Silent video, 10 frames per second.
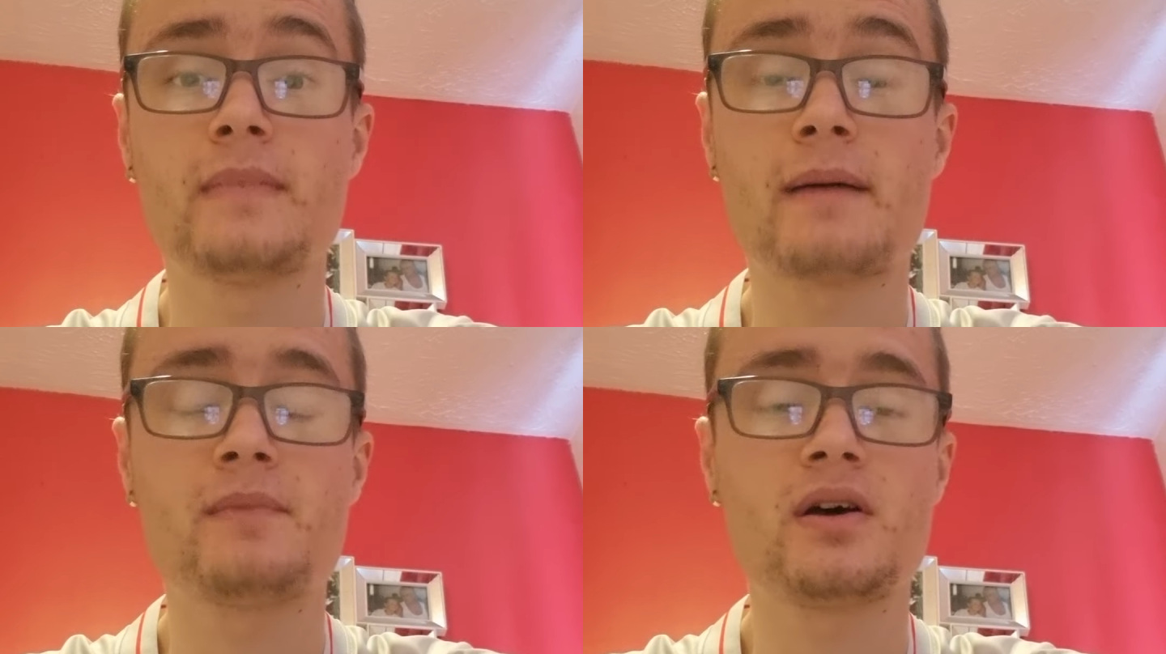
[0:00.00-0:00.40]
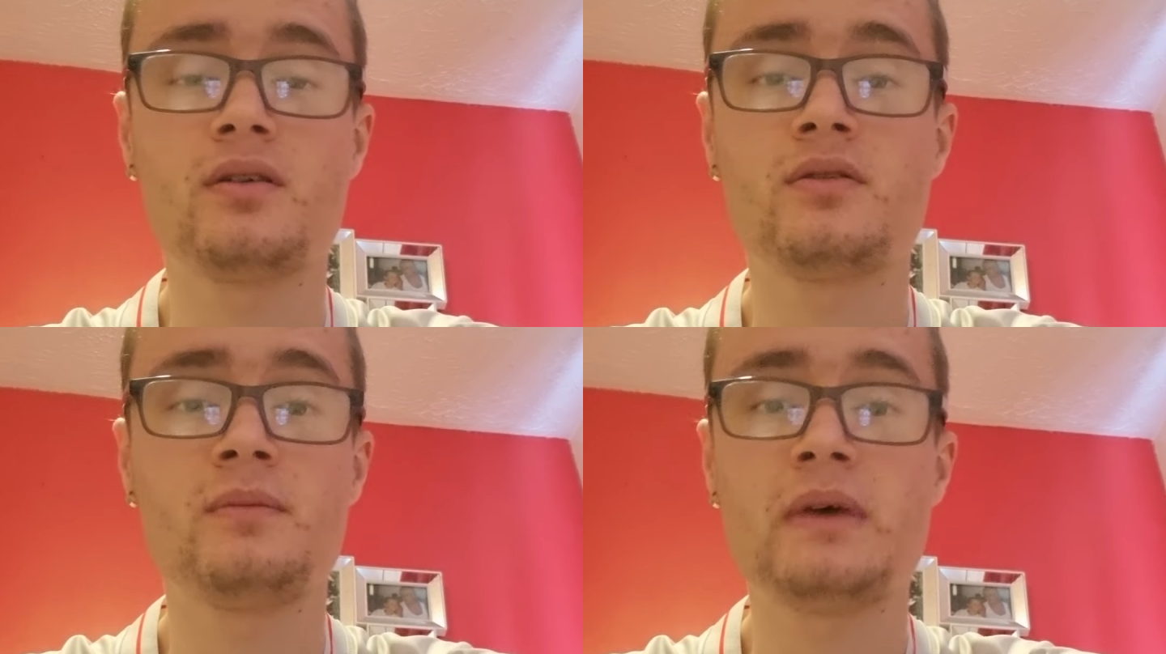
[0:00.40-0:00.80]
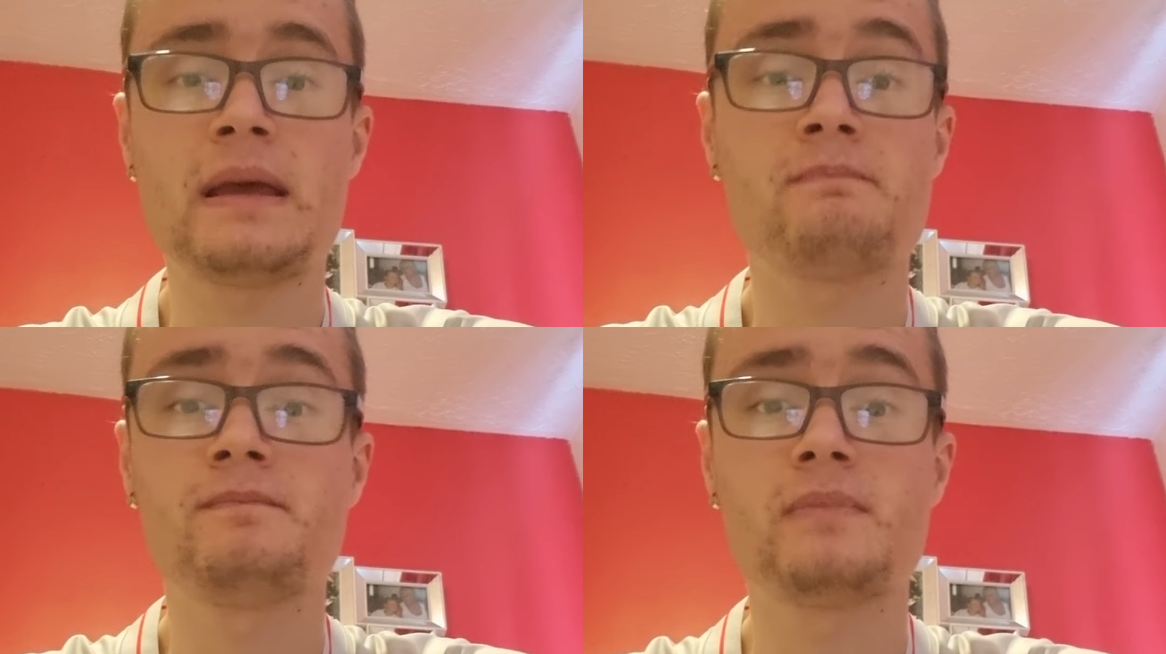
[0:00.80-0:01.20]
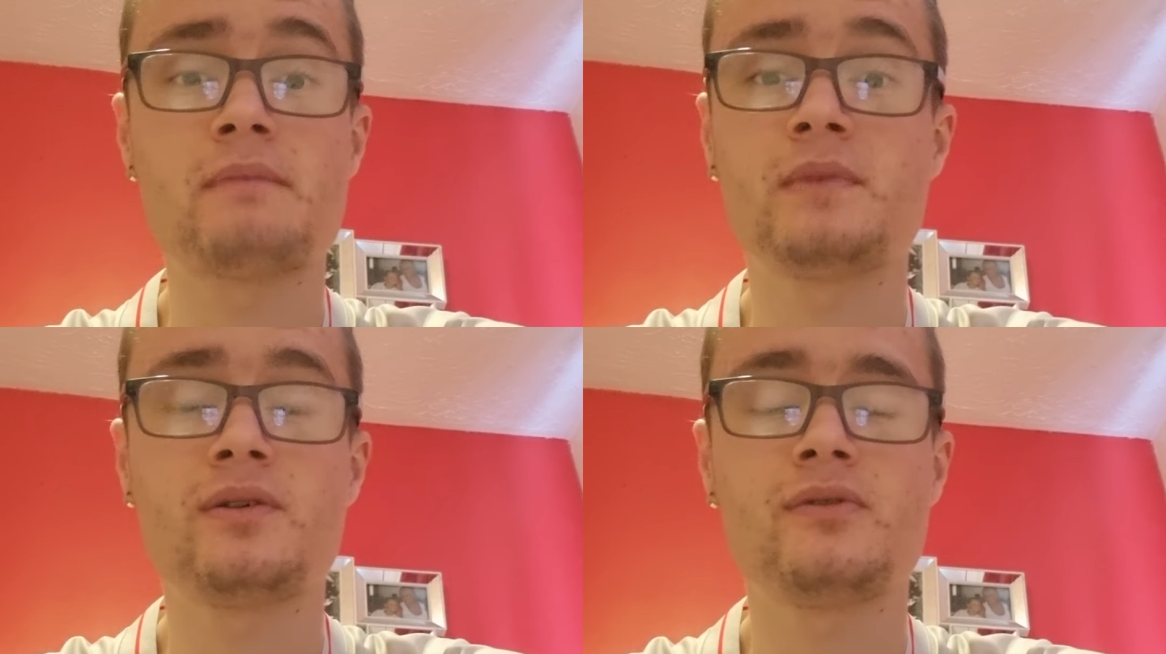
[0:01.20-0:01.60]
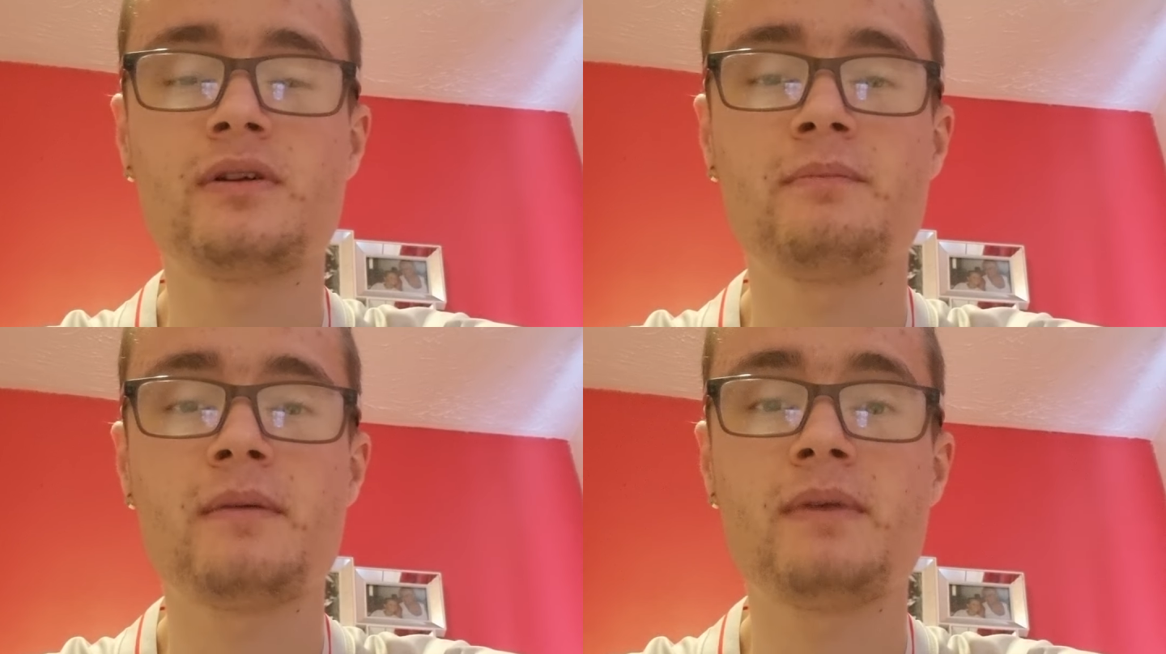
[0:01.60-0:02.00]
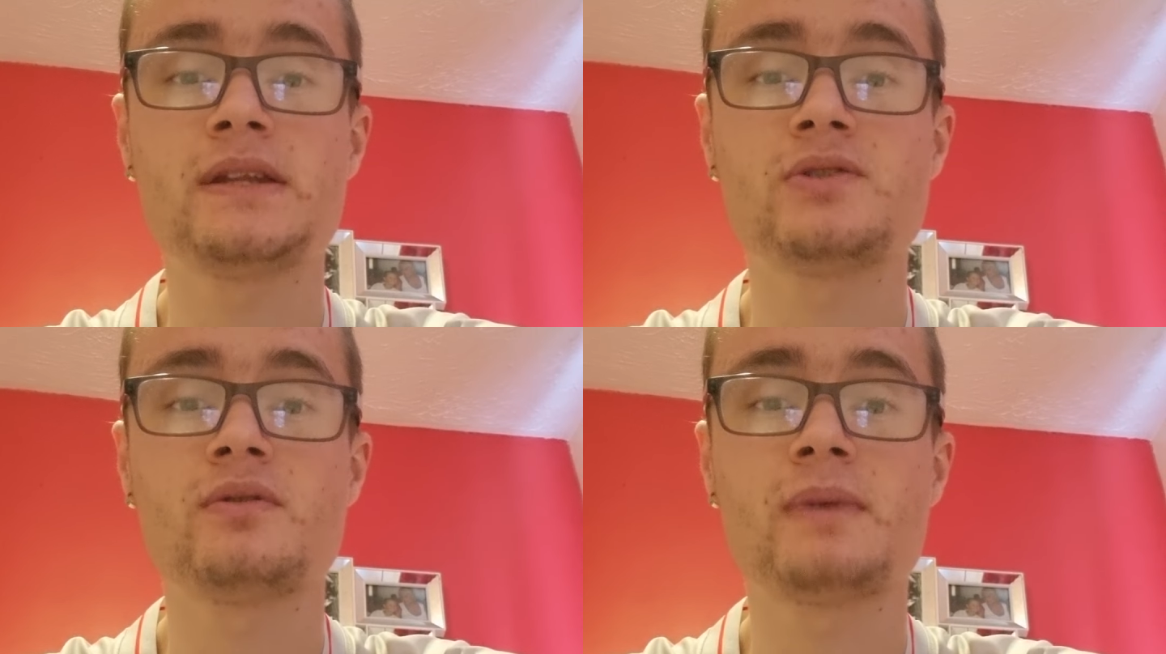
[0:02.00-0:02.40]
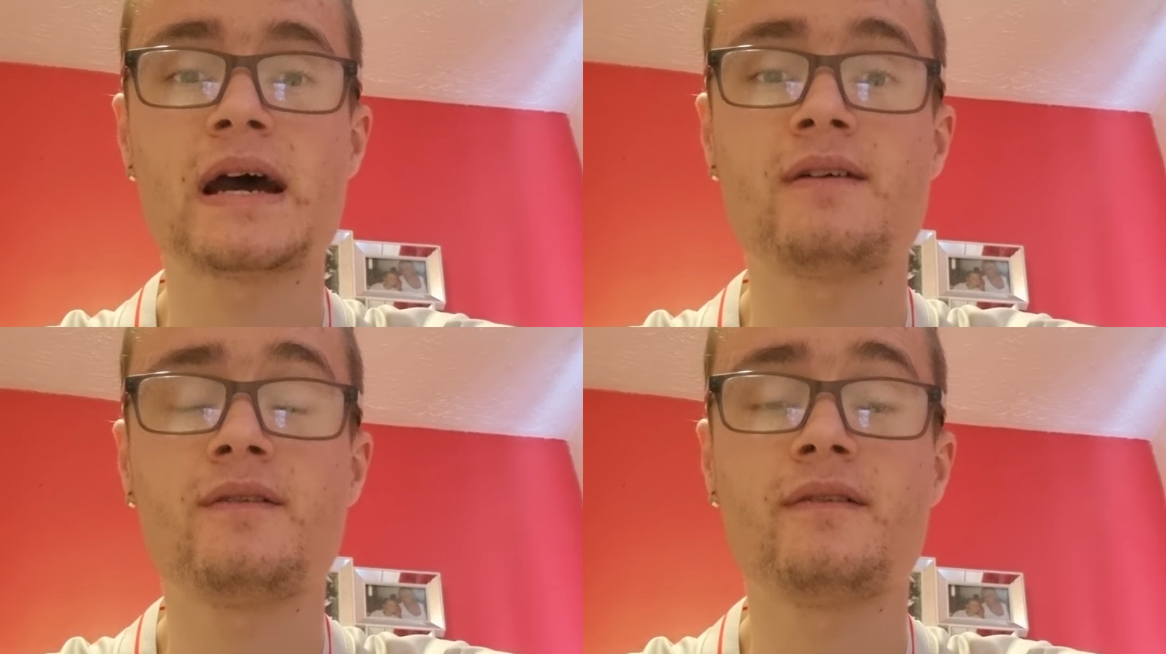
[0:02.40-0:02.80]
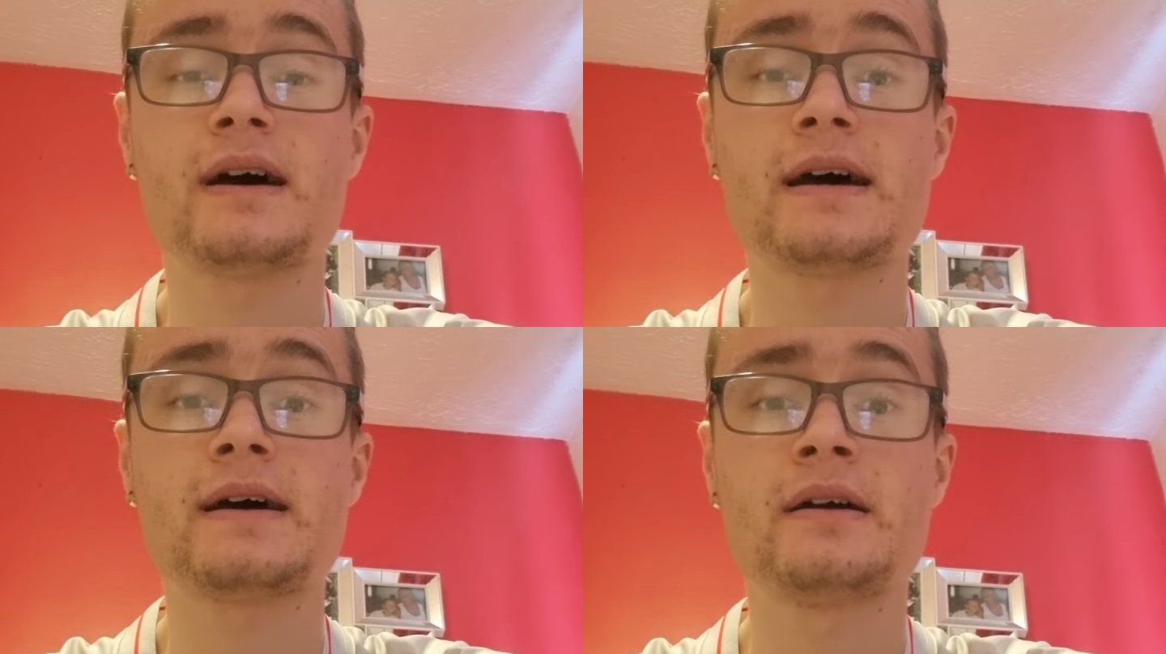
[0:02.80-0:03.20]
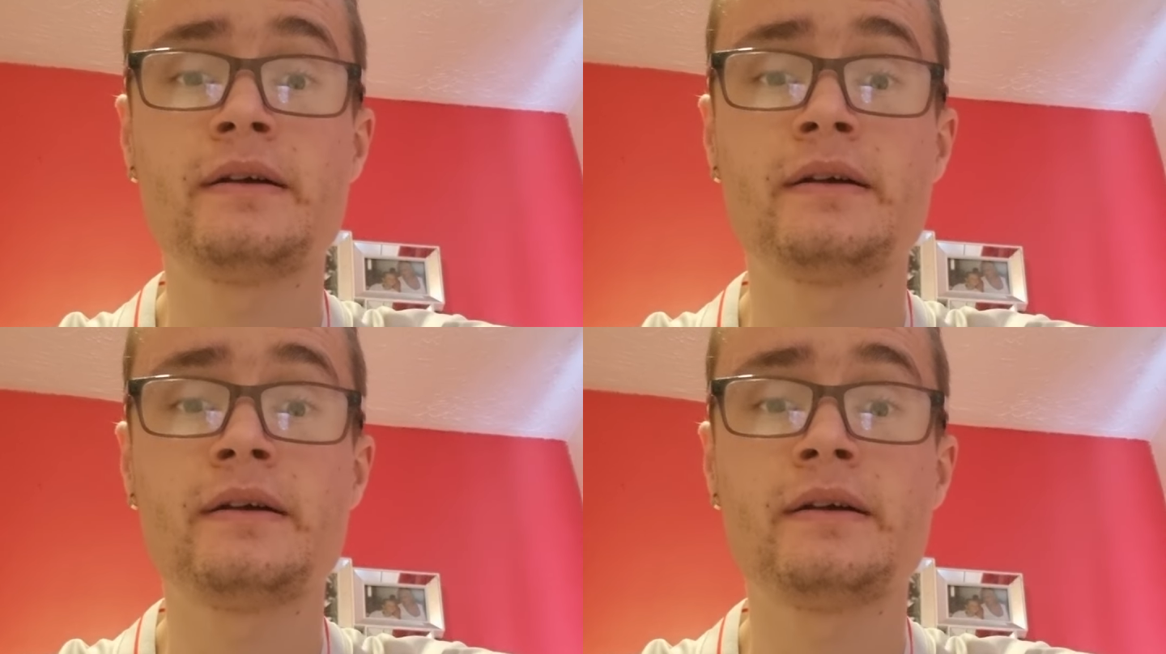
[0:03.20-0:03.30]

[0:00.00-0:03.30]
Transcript: I'm not gonna be I'm not gonna be bitter about that.